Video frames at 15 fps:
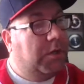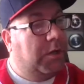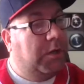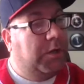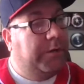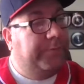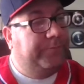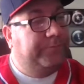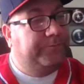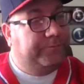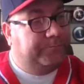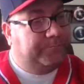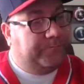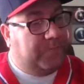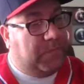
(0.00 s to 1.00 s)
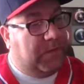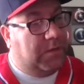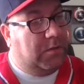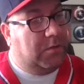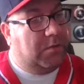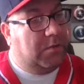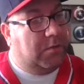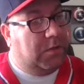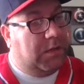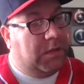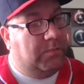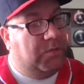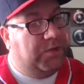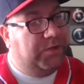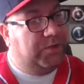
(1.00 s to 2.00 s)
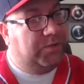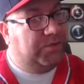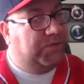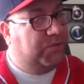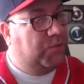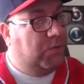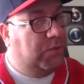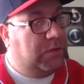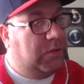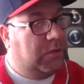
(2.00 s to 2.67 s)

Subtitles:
I'm going to use this one